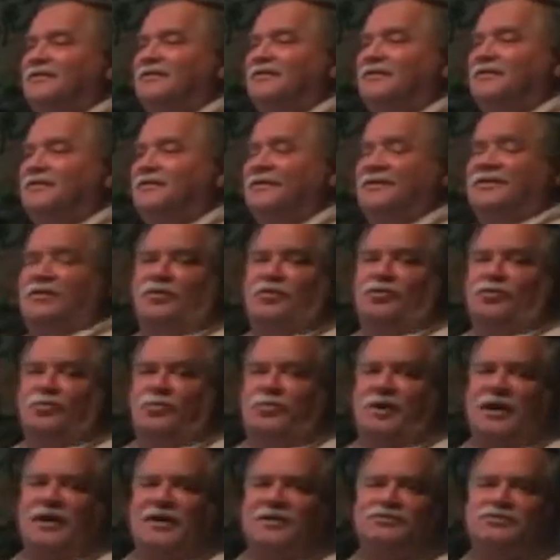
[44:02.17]
And I told the
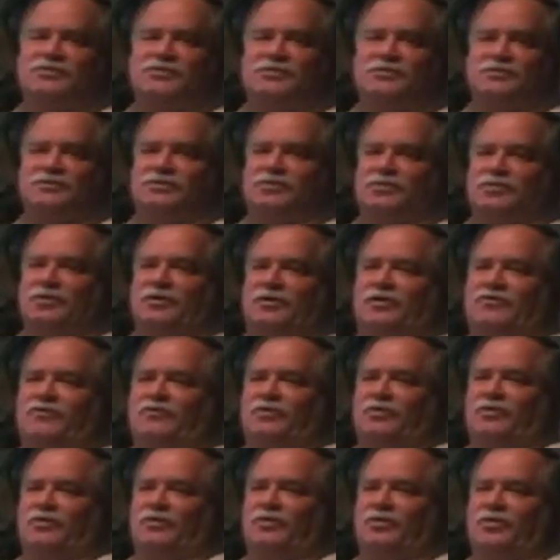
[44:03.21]
pastor the story of
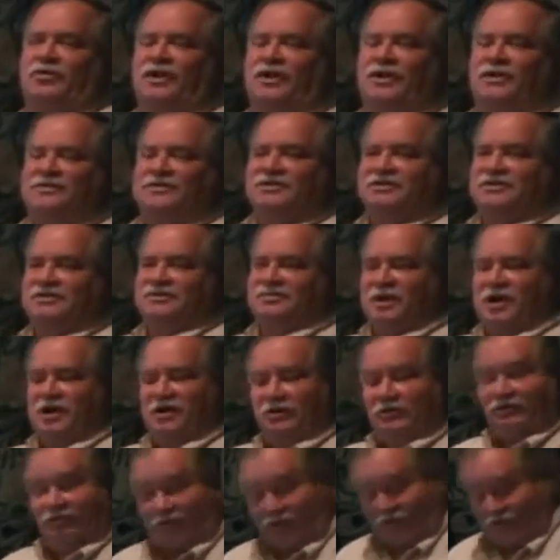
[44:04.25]
all the things, and his
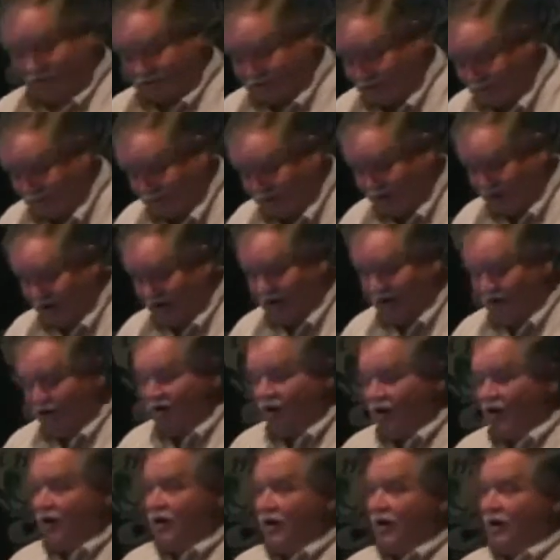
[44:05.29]
mouth falls open.
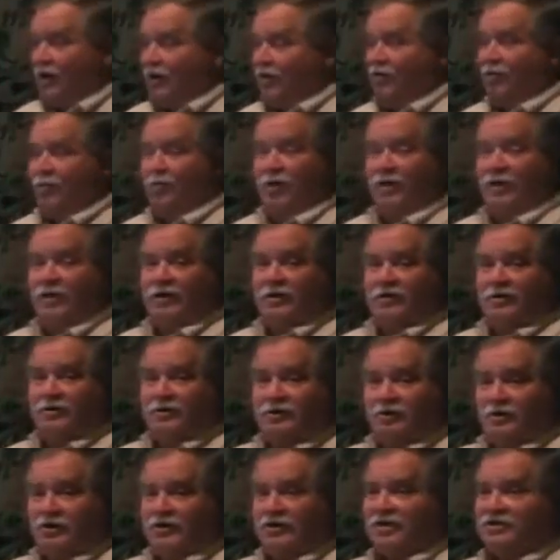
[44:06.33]
Oh my
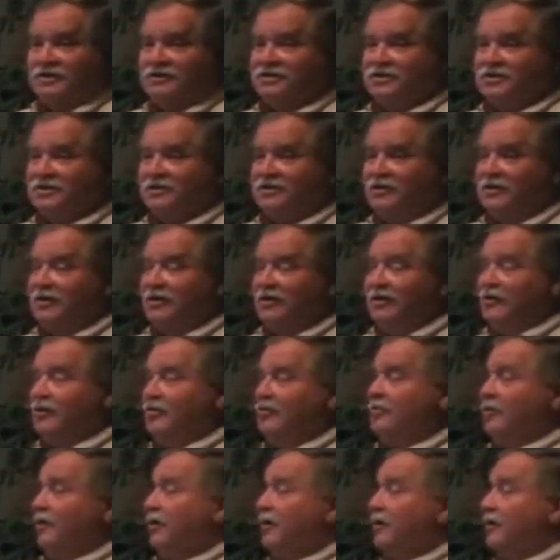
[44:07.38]
goodness!
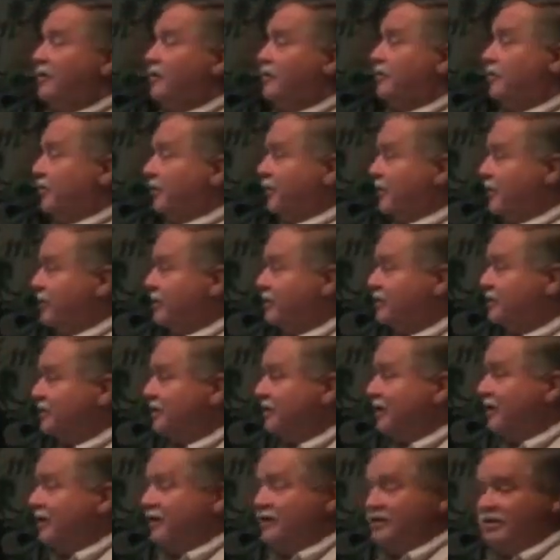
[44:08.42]
Oh my goodness!
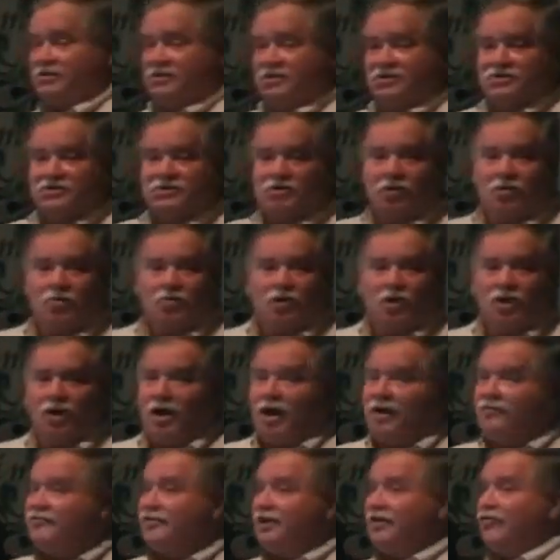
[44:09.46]
This is so God.
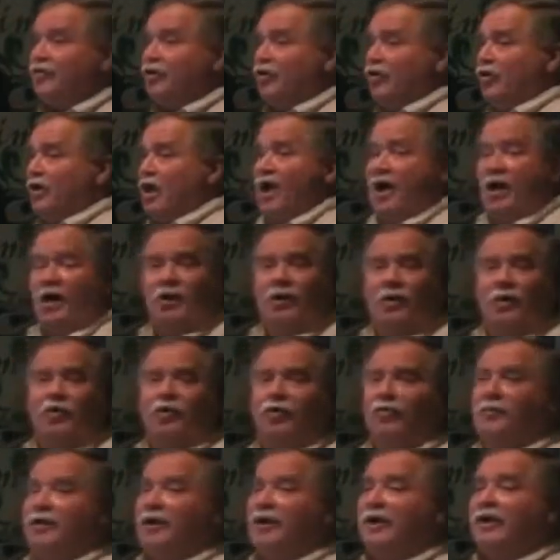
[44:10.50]
I've never heard. Oh
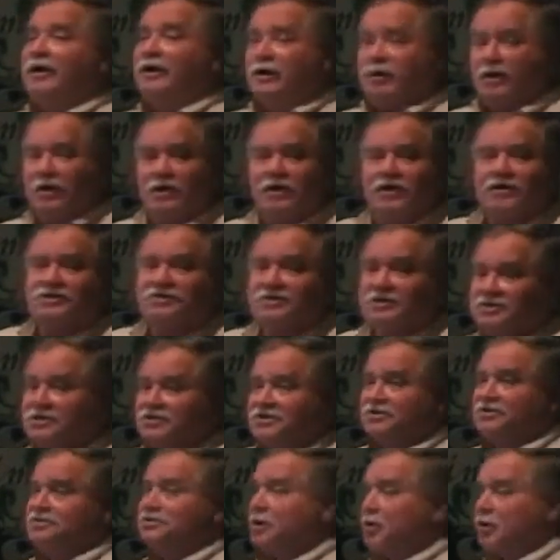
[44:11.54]
my goodness! This
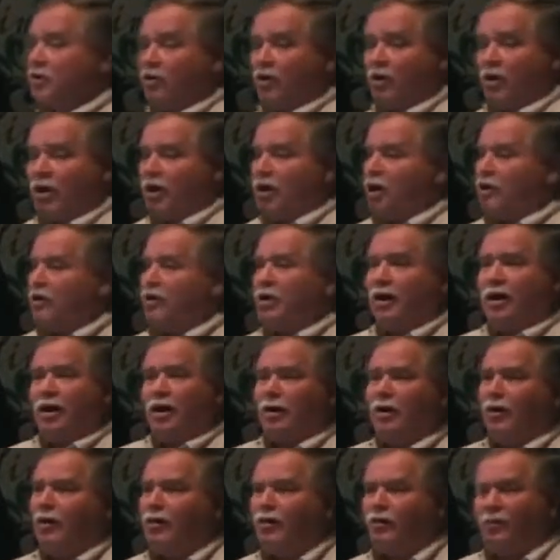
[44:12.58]
is so God.
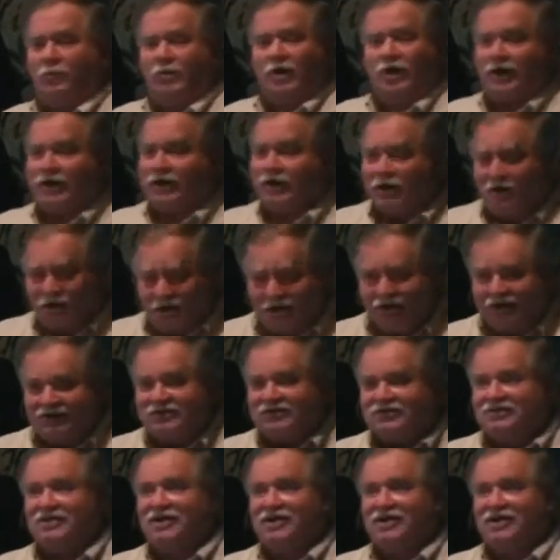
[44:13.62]
Oh my goodness!